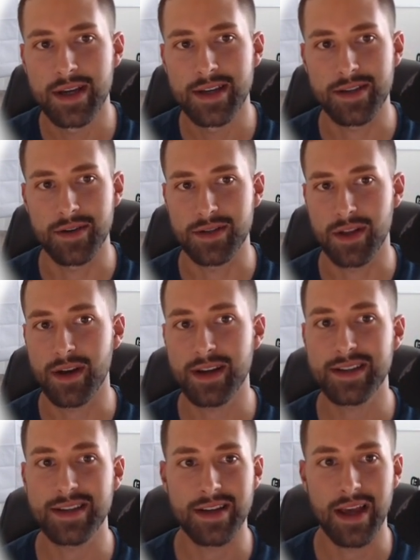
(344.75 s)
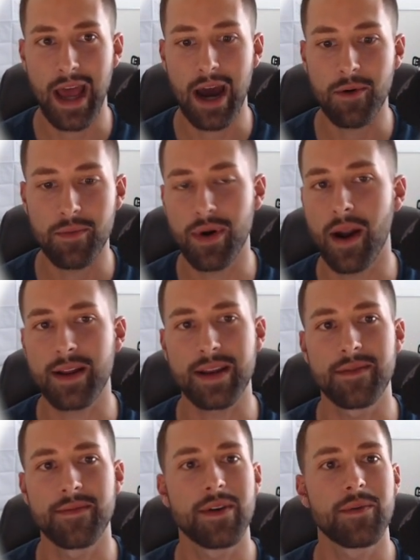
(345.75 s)
So as long as our product
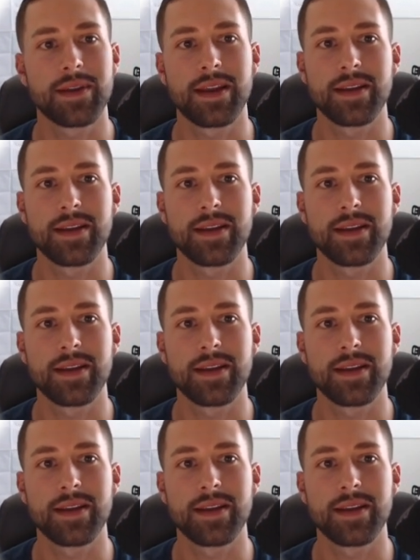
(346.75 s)
can fit within